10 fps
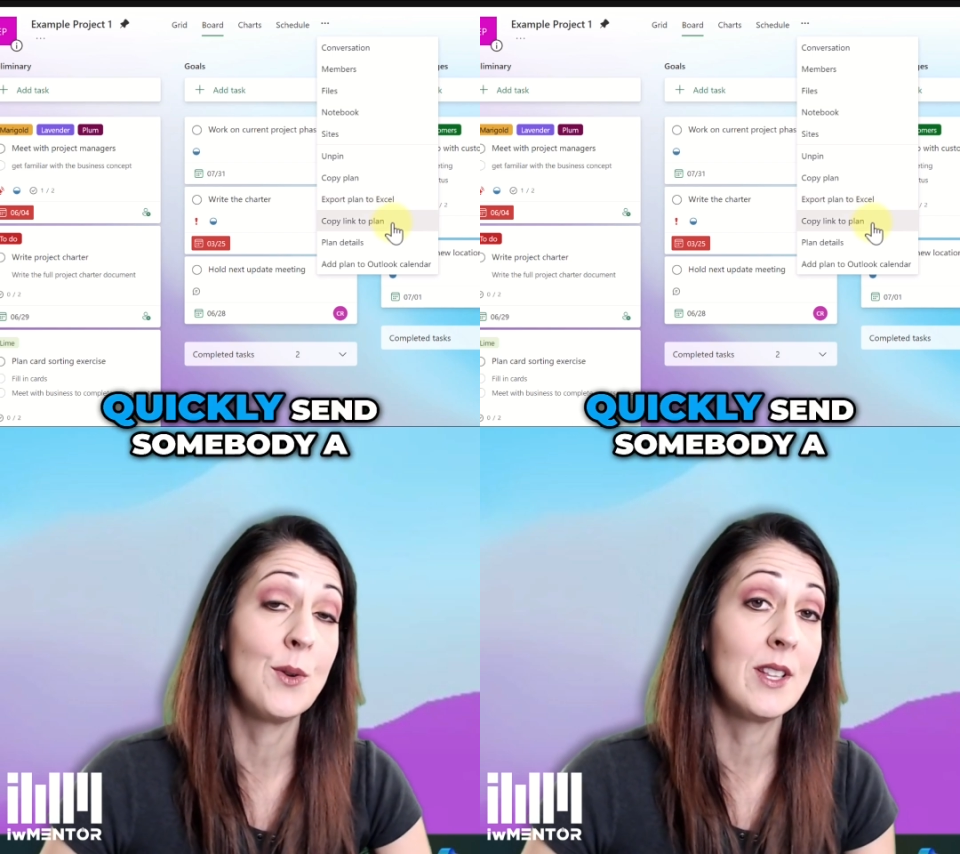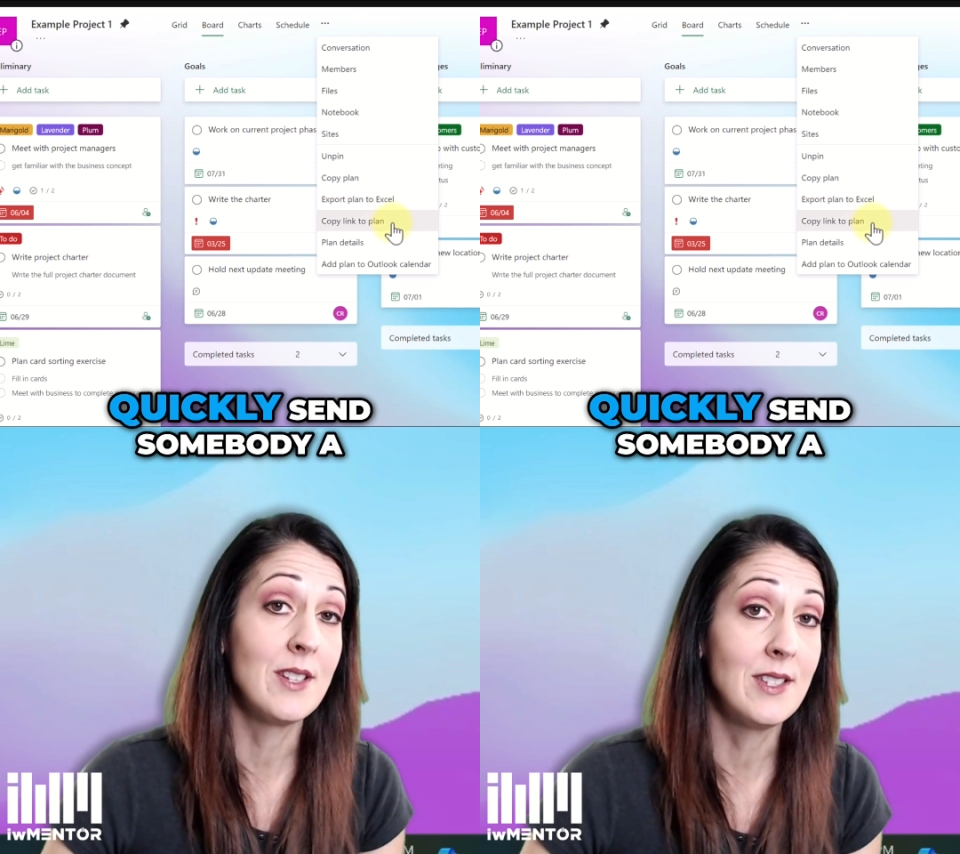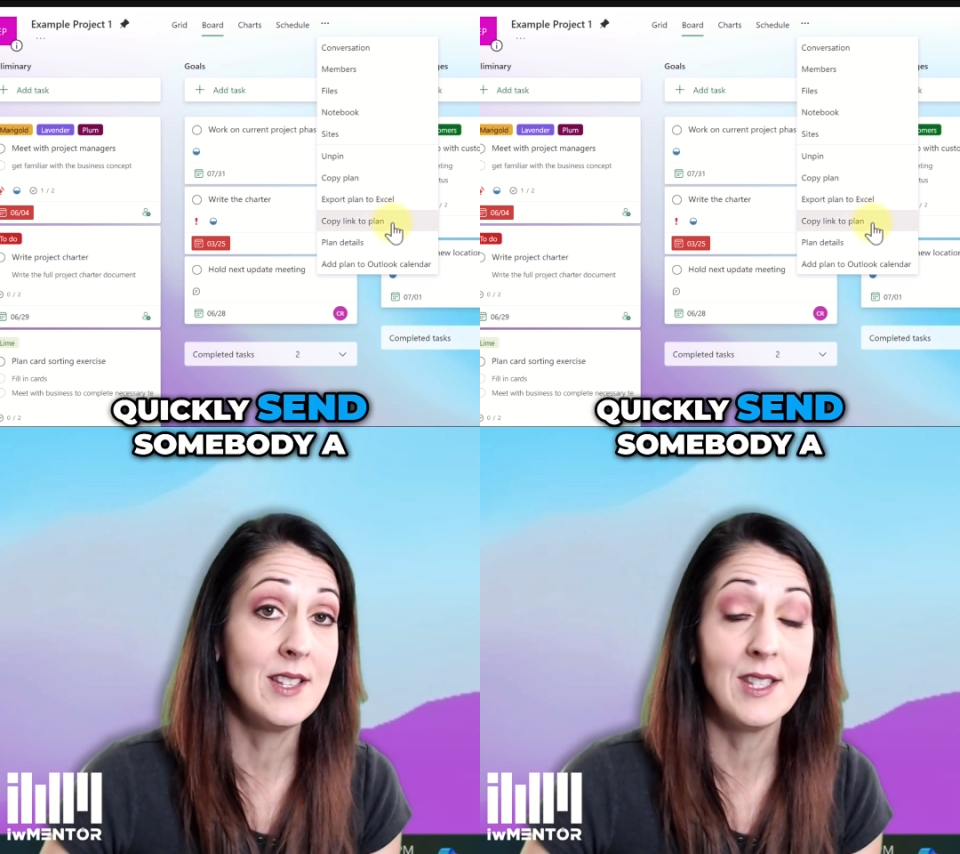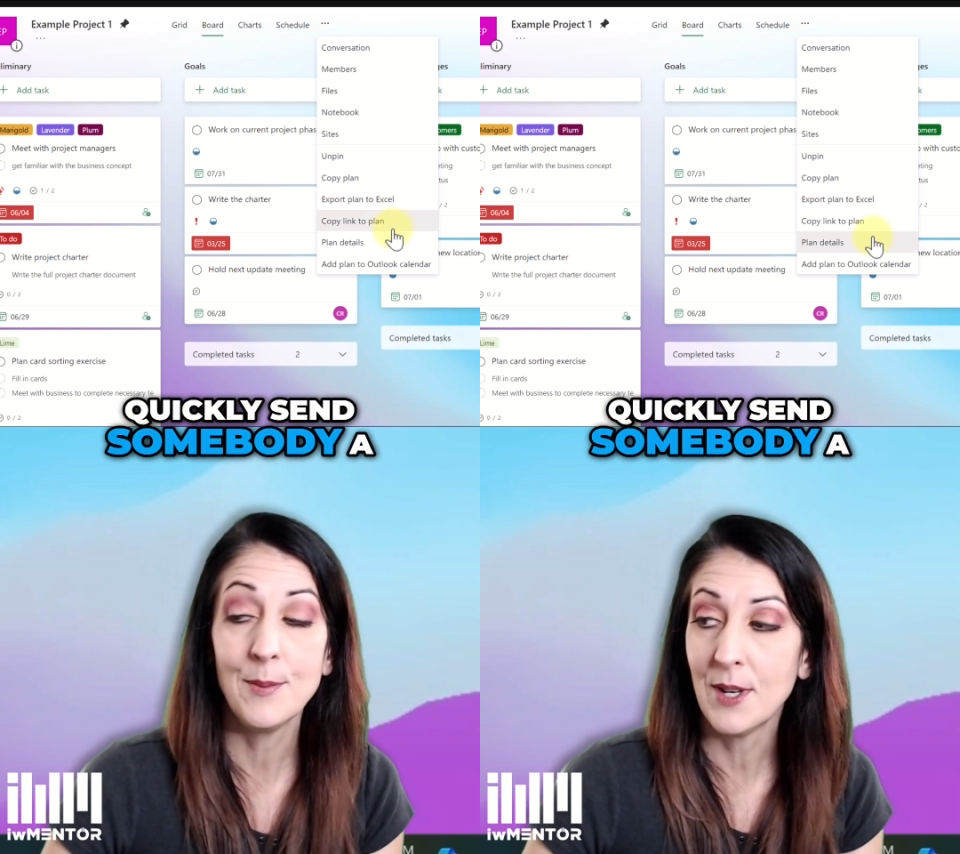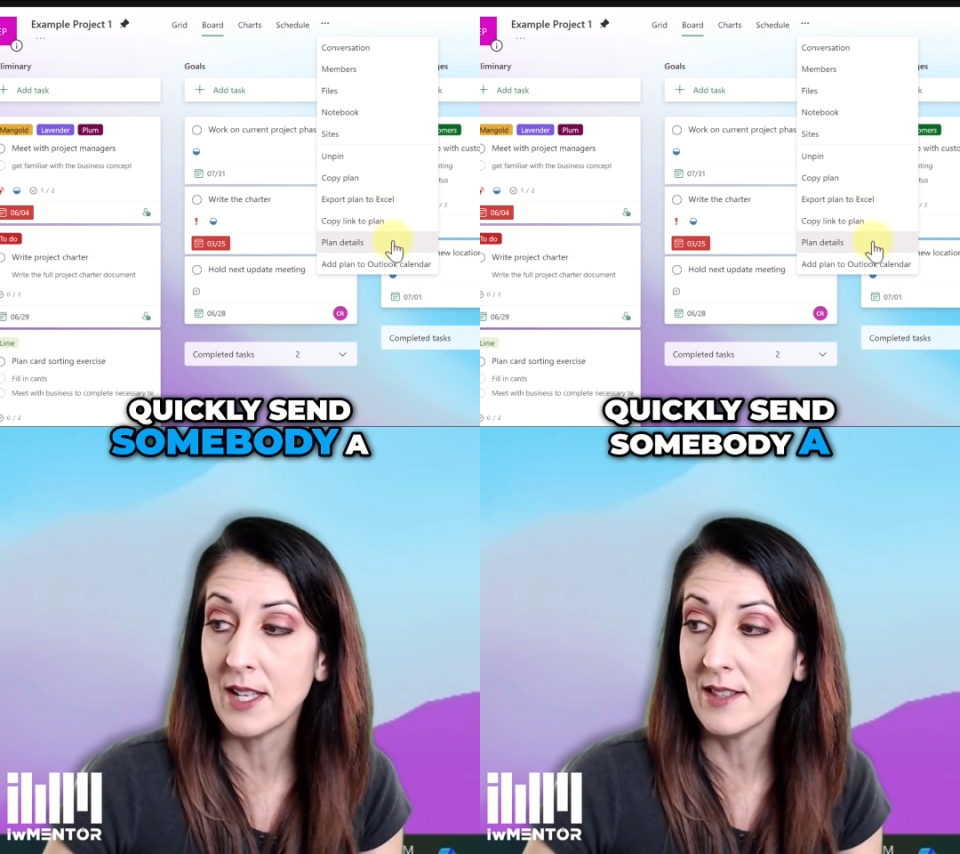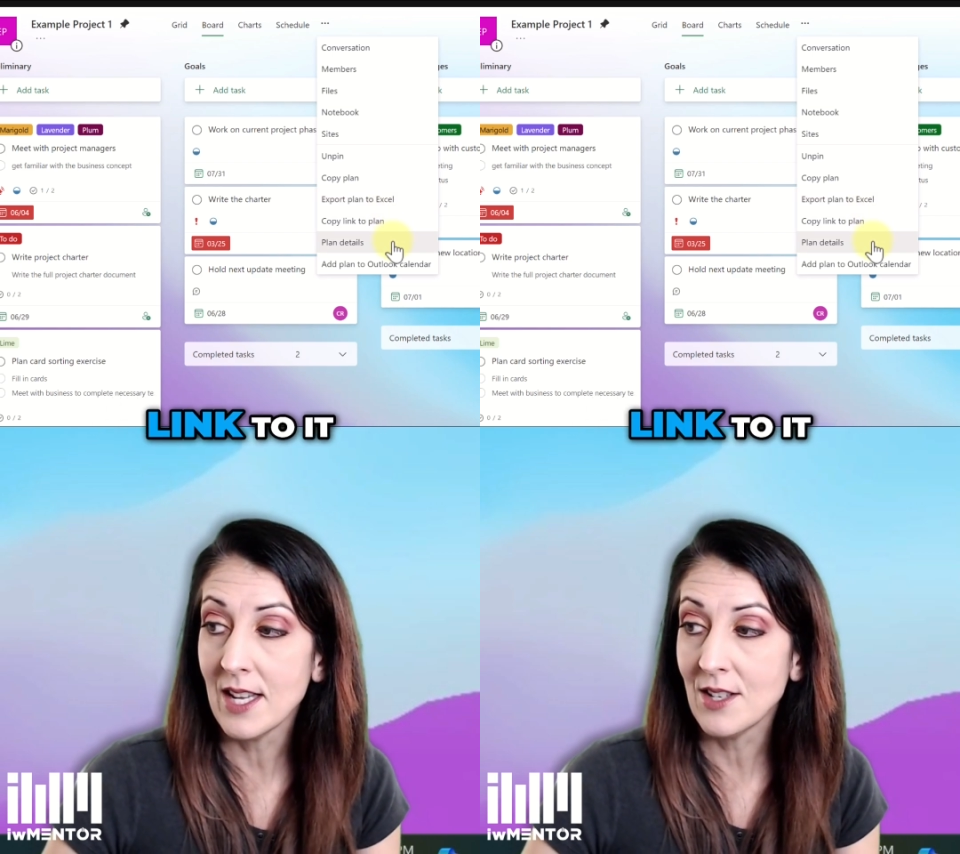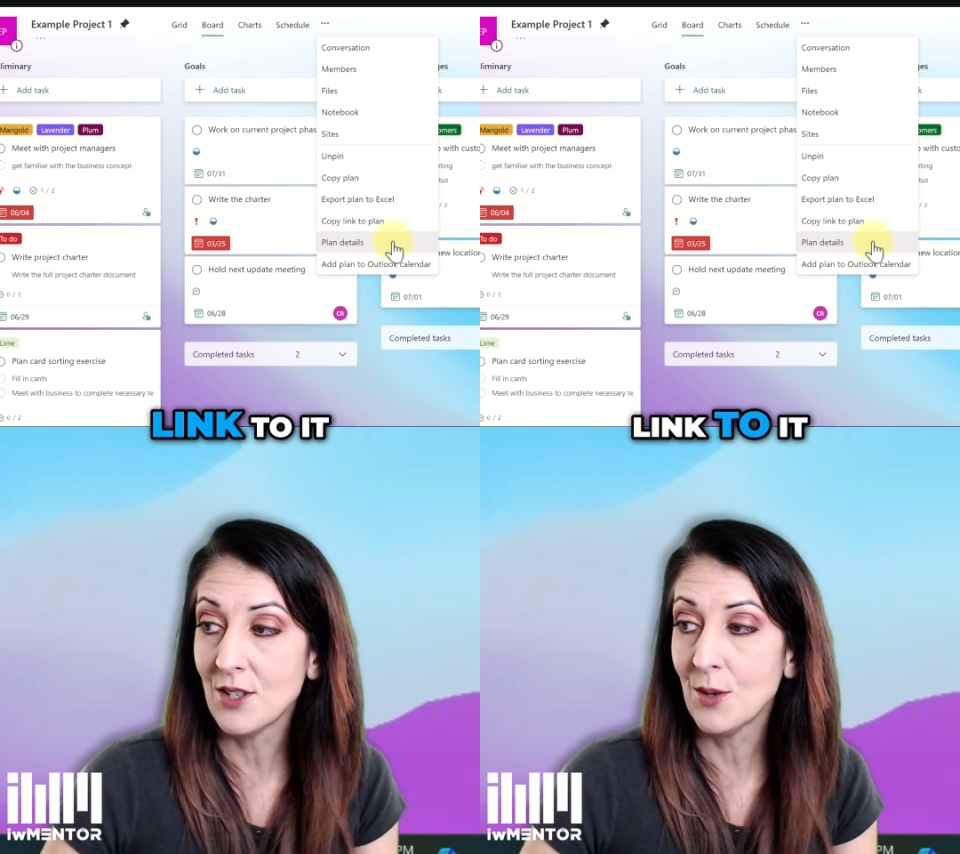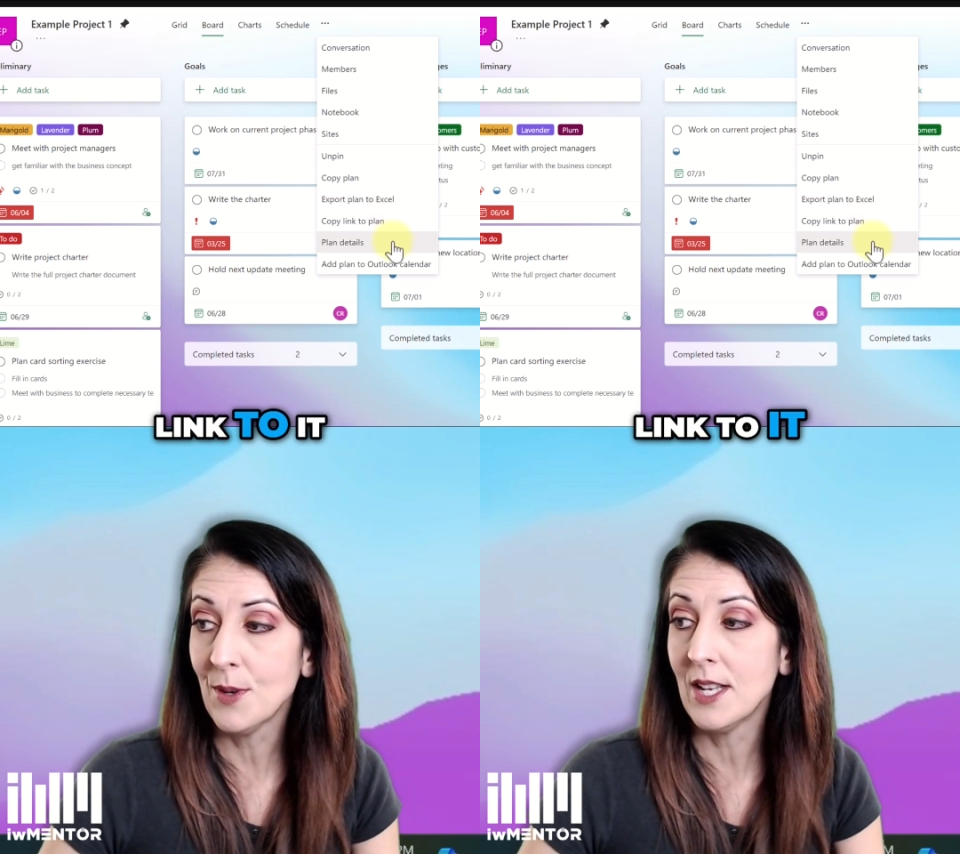quickly send somebody a link
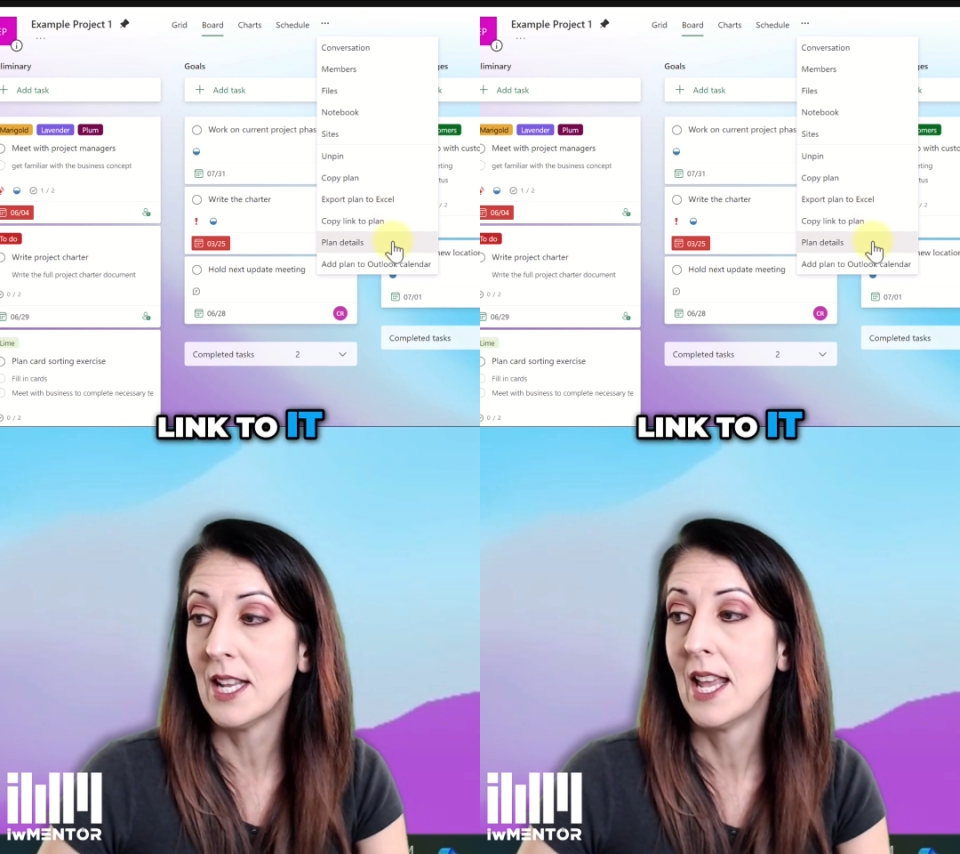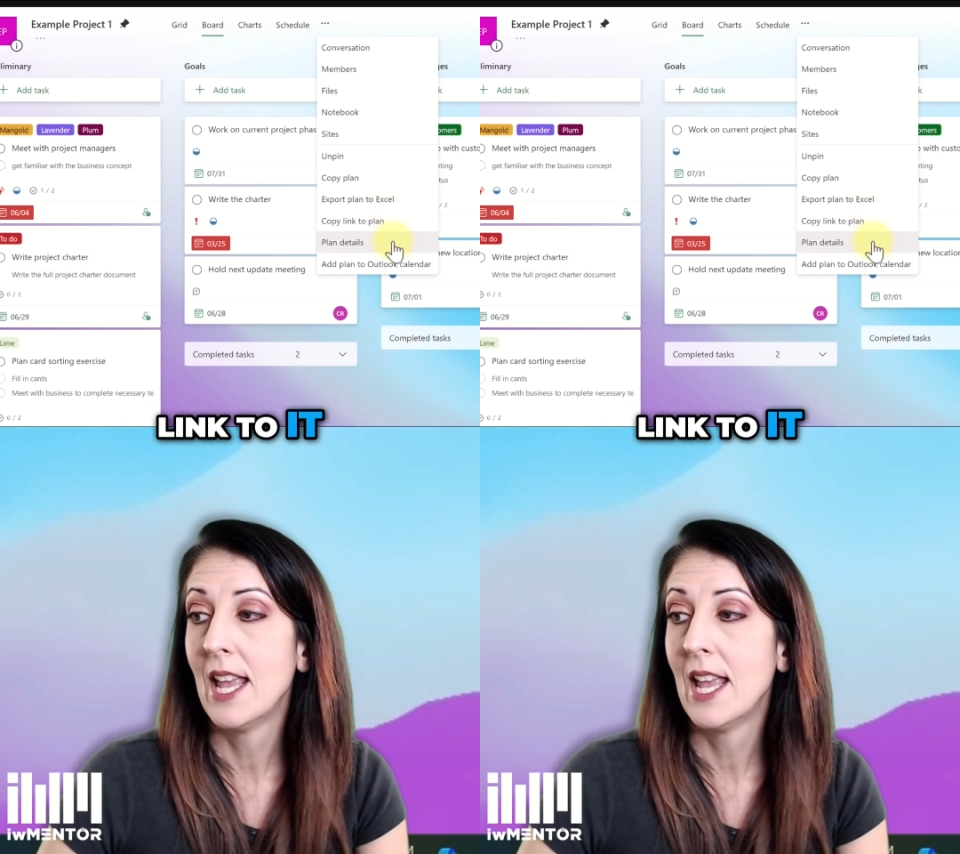to it.